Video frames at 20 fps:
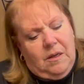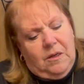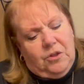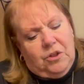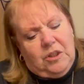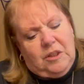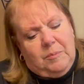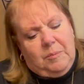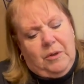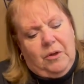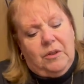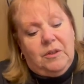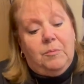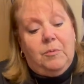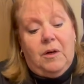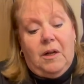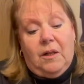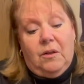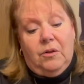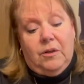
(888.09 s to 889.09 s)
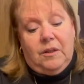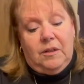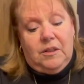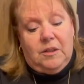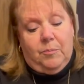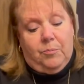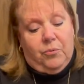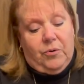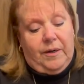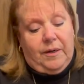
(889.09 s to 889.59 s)
Just because we're not looking to
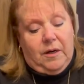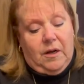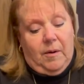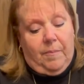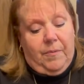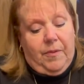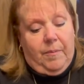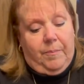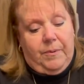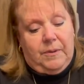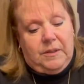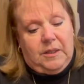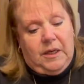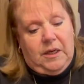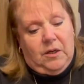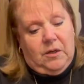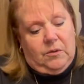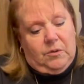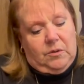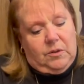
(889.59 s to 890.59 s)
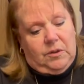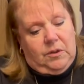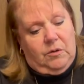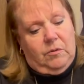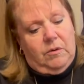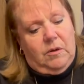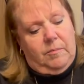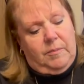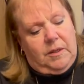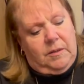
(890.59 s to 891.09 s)
break up the potatoes, you know
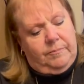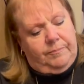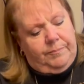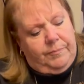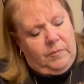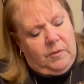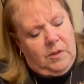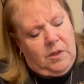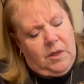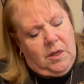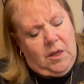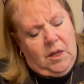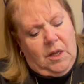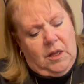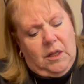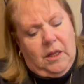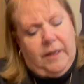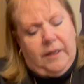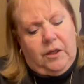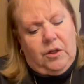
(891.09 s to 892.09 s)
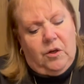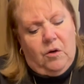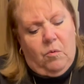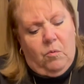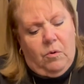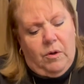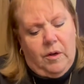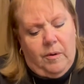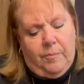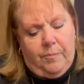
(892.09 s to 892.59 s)
what I mean? Like you don't
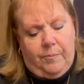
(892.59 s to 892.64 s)
want to,